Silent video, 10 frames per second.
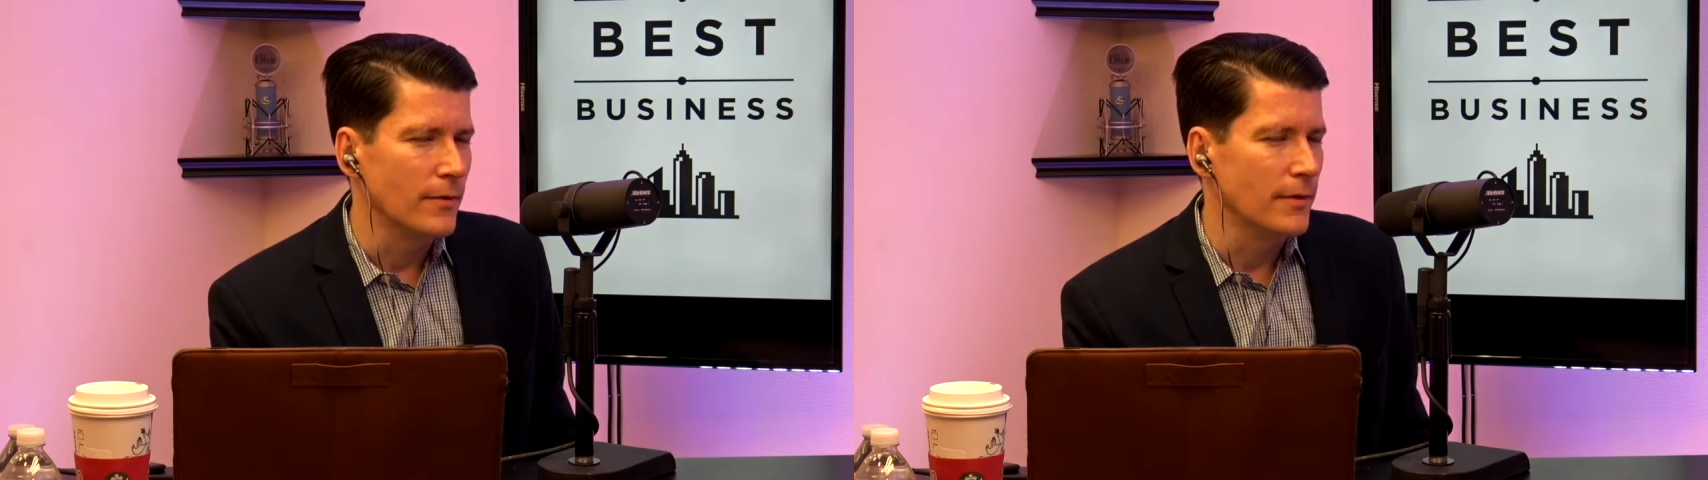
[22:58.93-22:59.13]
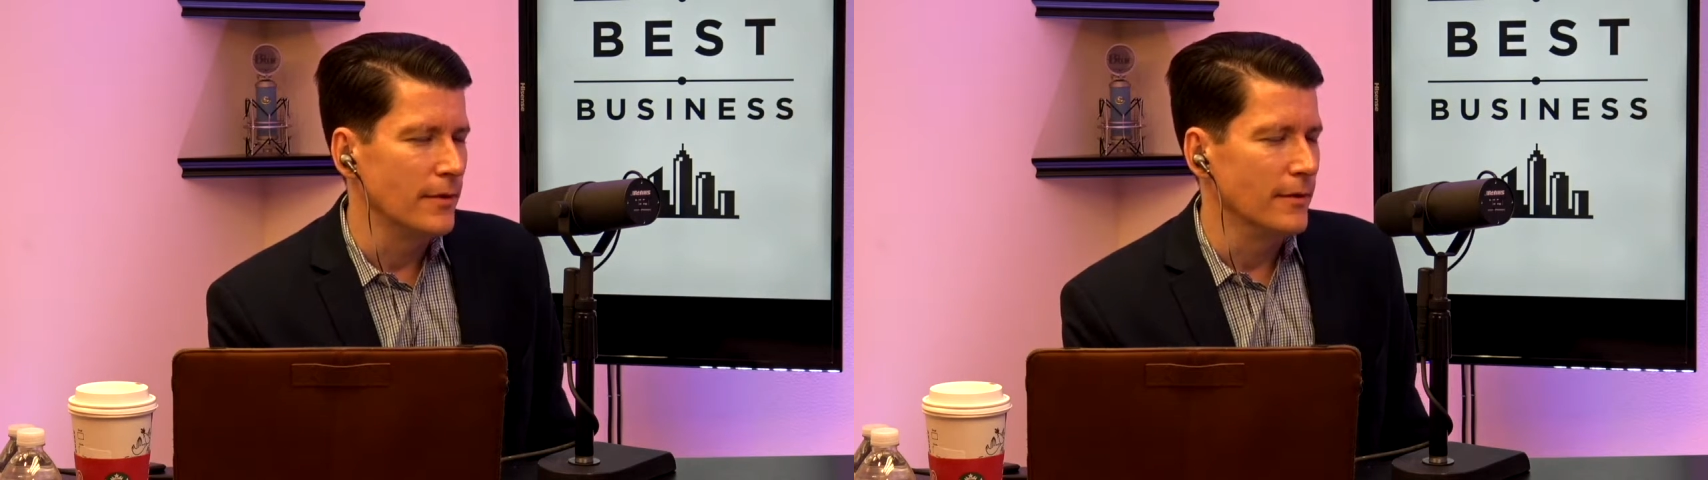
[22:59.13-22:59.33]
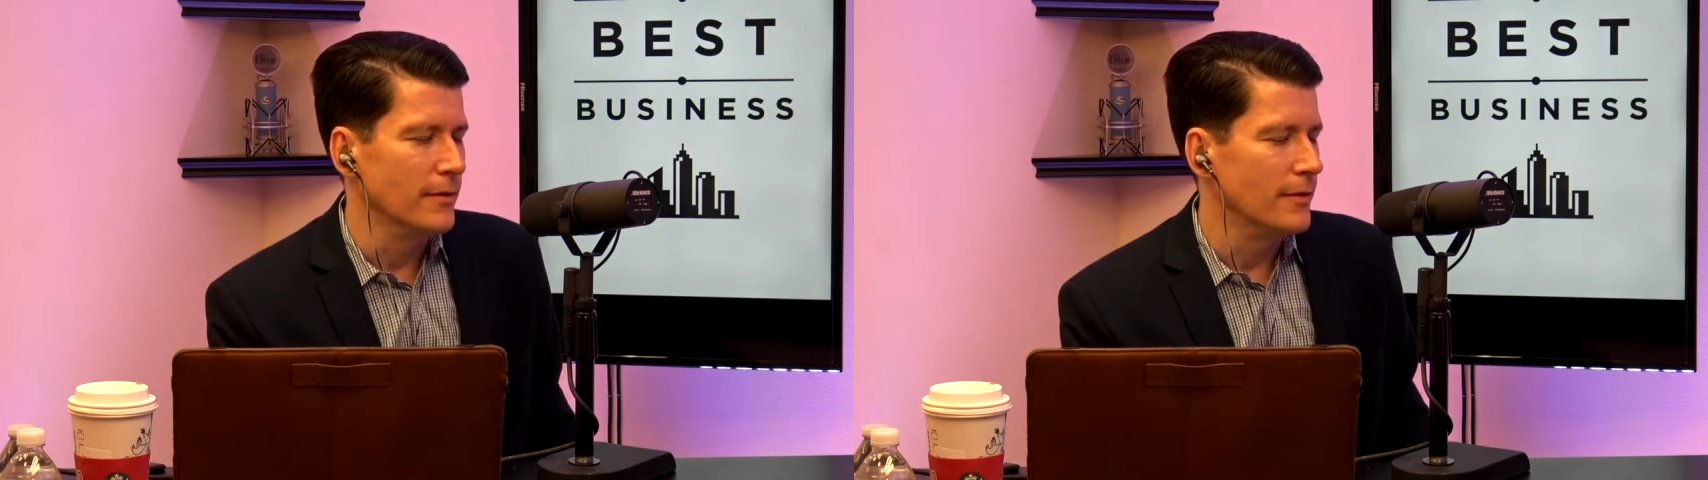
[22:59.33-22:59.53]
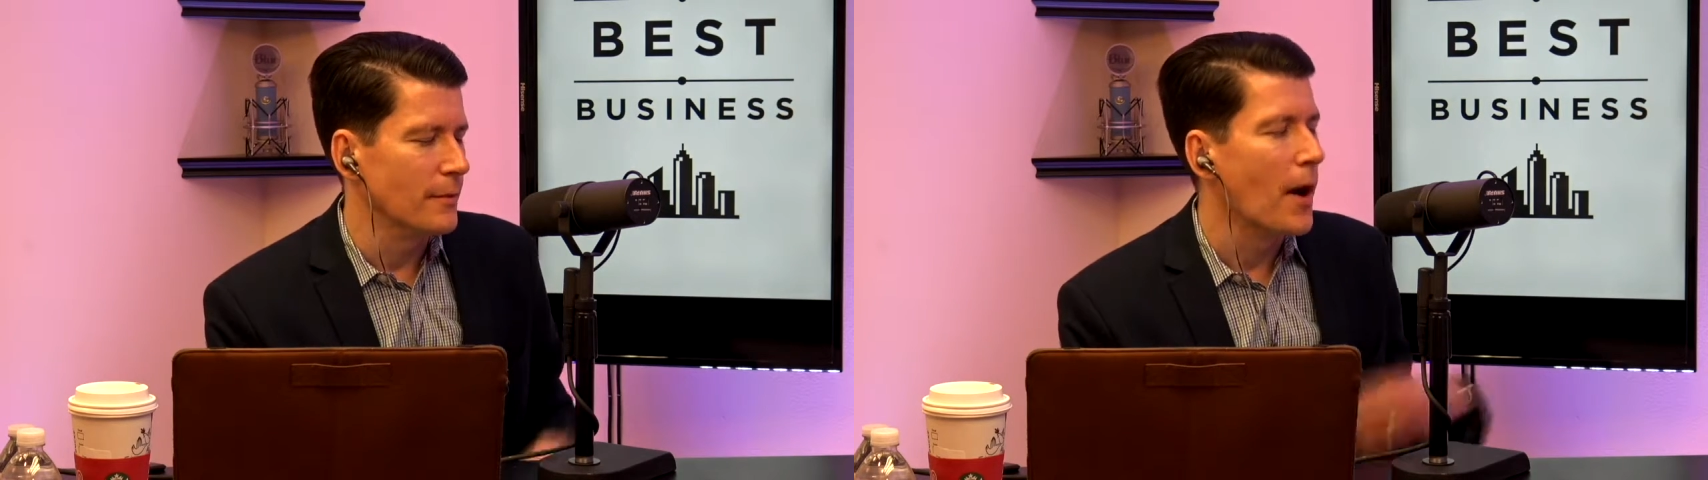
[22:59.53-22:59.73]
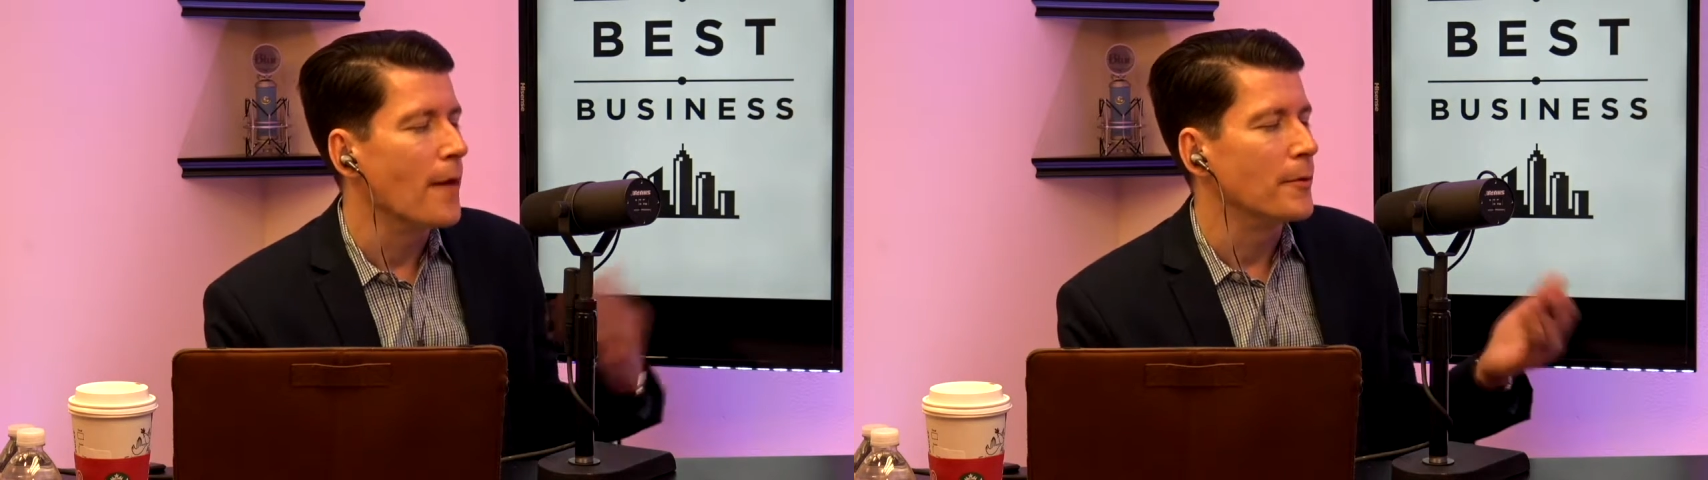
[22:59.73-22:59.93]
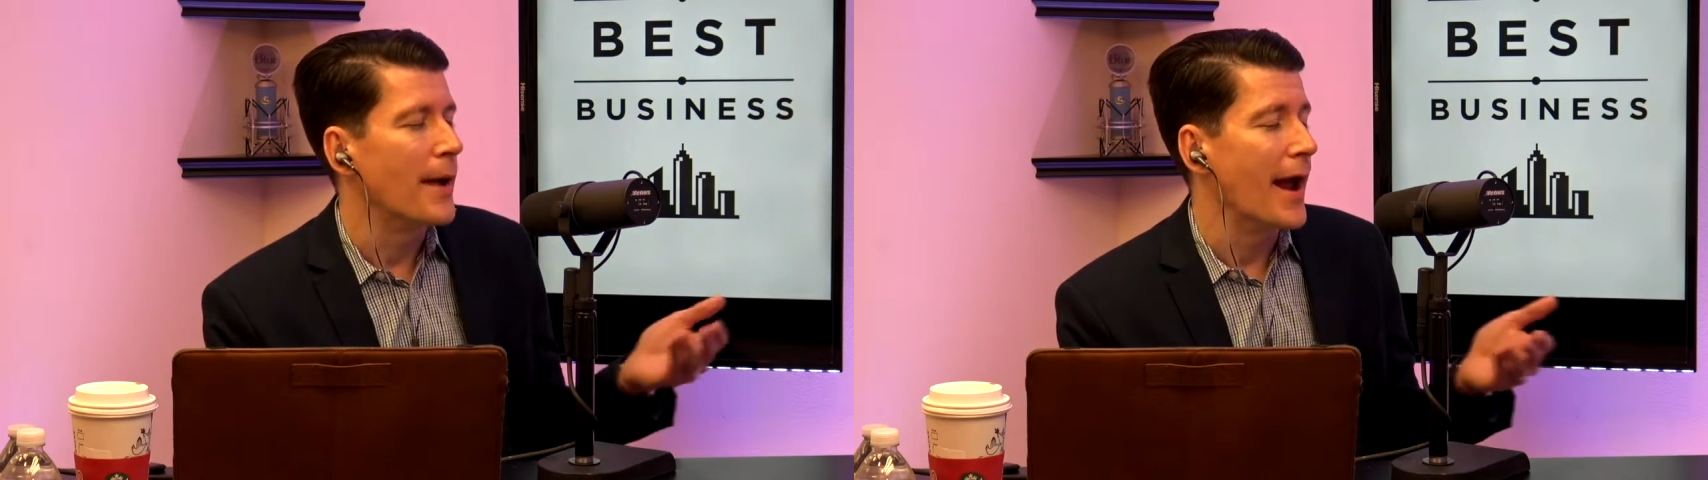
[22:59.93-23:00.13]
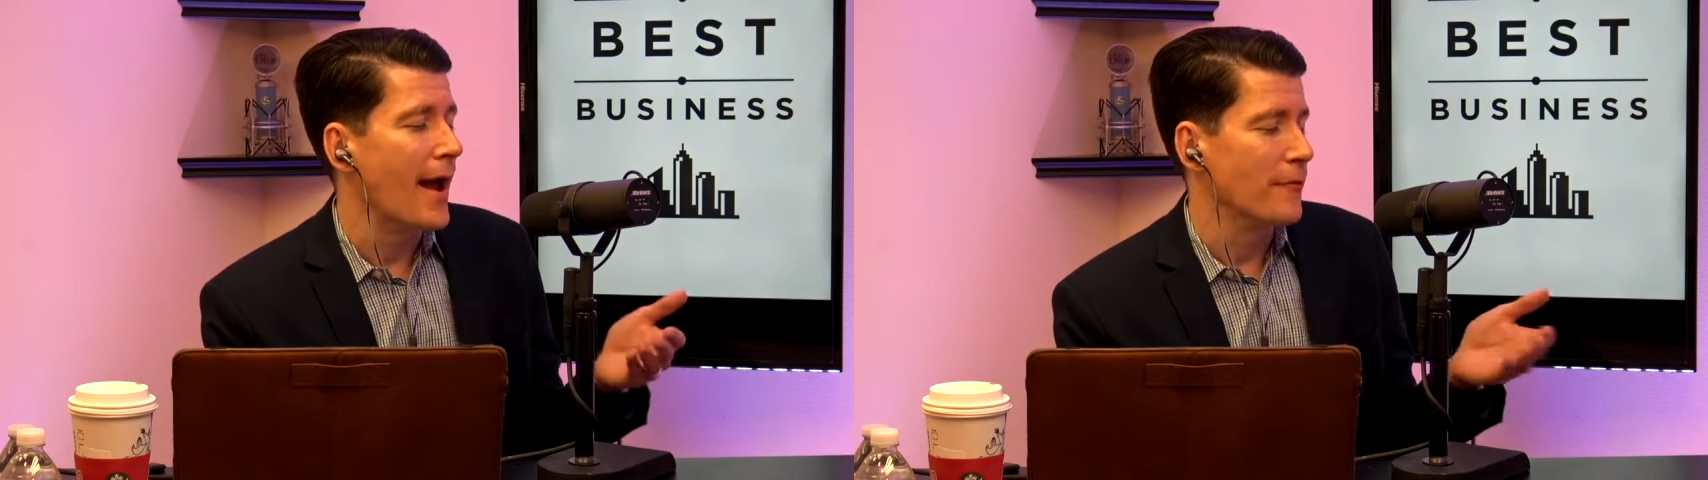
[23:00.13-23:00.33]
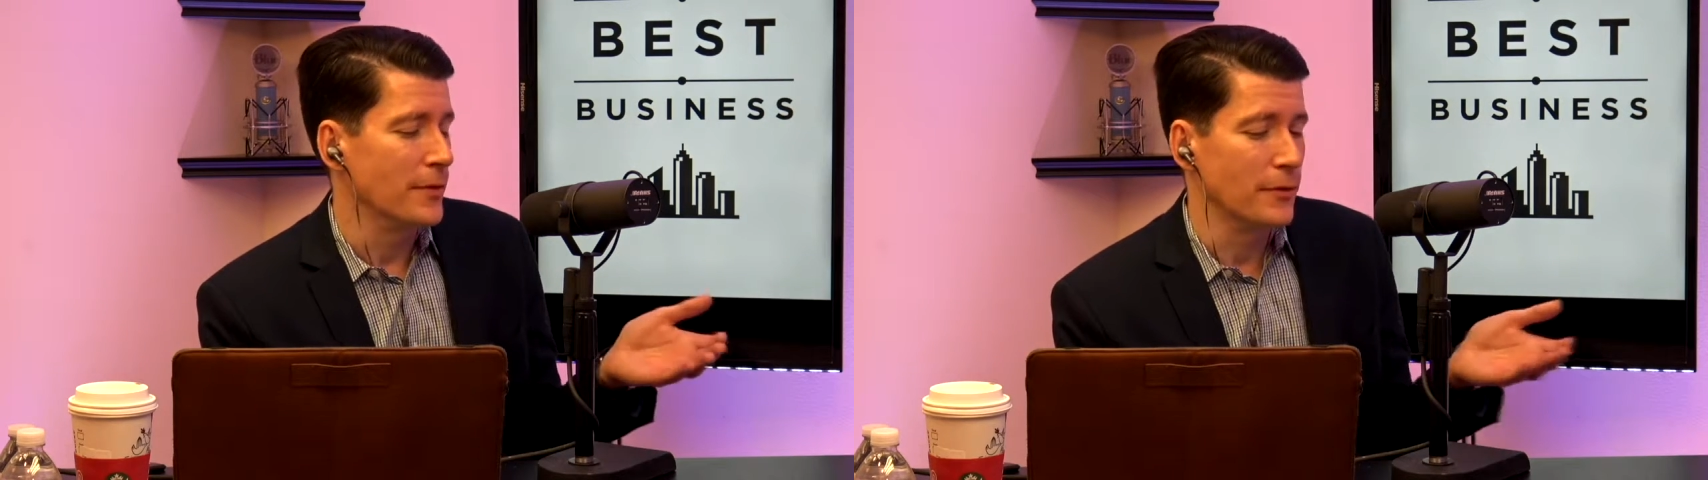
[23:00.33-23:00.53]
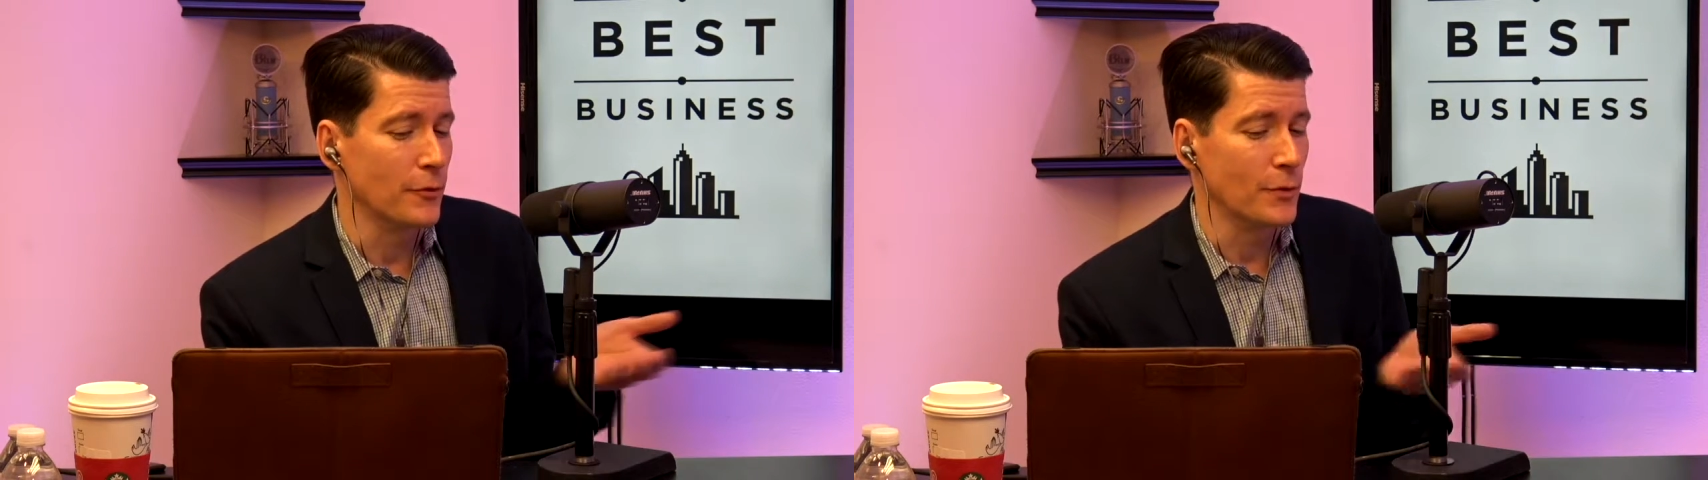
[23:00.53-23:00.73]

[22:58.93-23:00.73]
the problem I have with it.